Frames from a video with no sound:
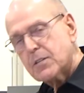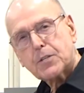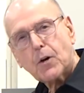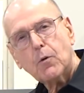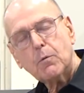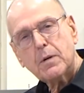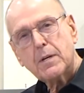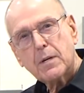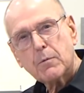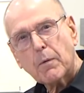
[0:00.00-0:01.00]
So
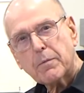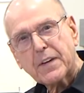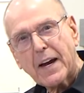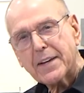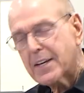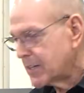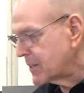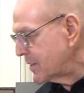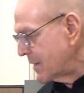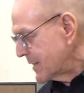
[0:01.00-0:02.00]
what we've got
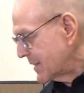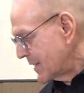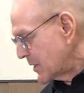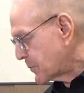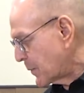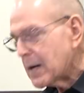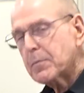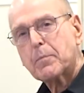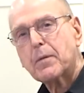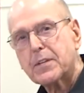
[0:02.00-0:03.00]
here is
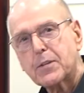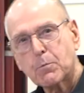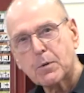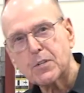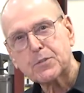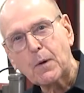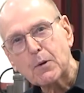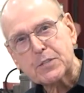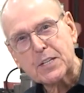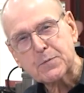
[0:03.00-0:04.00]
probably the world's
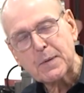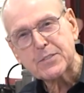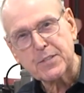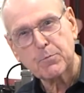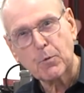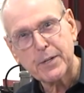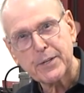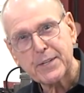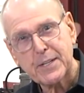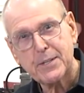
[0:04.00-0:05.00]
most expensive
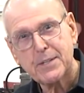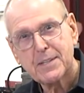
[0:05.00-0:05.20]
water heater.